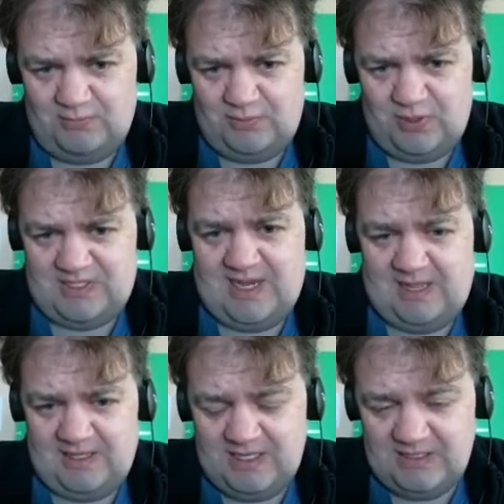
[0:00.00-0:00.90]

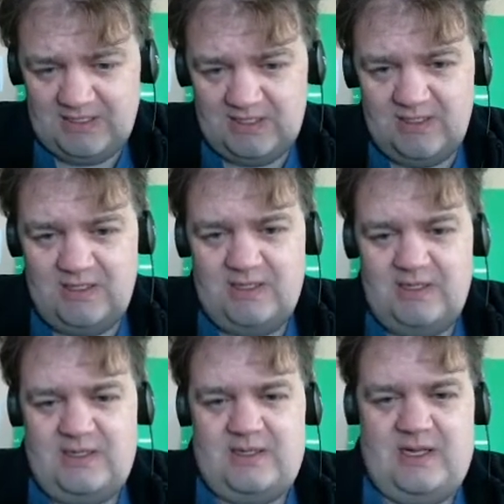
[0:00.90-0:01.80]
personalities,
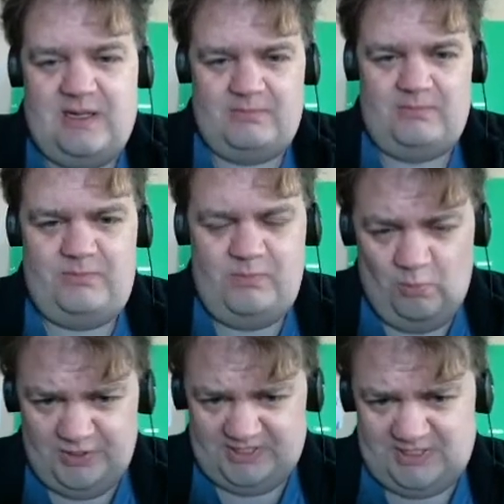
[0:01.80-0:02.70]

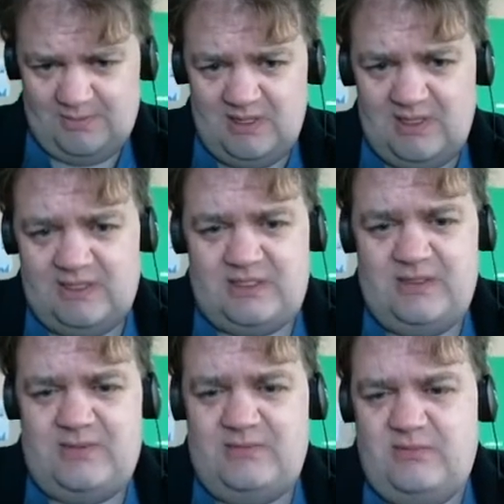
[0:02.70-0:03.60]
which is something that
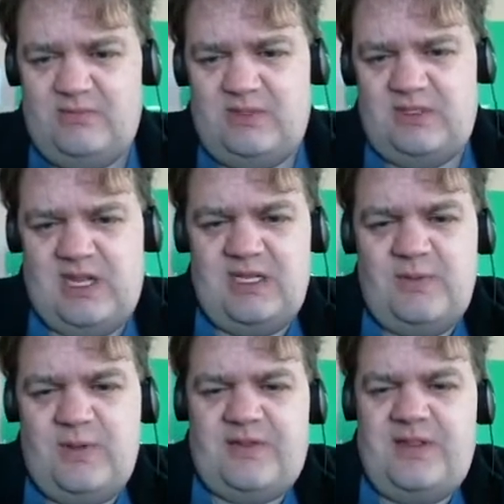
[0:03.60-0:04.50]
doesn't tend to
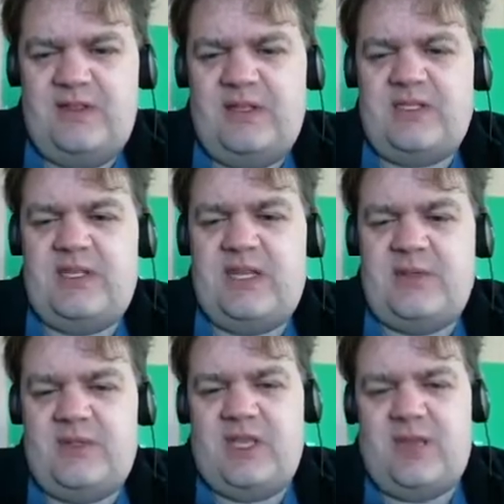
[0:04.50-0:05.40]
be a thing these days
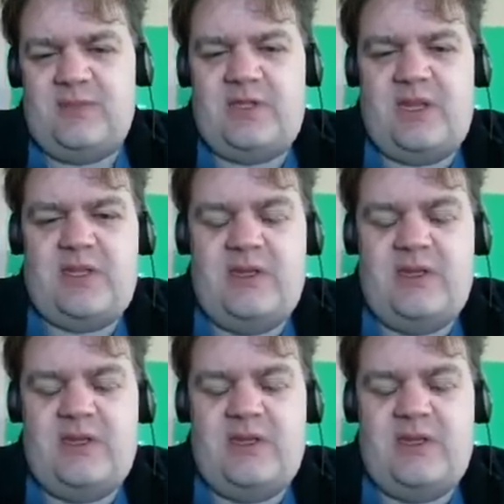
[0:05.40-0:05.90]
with games. Like,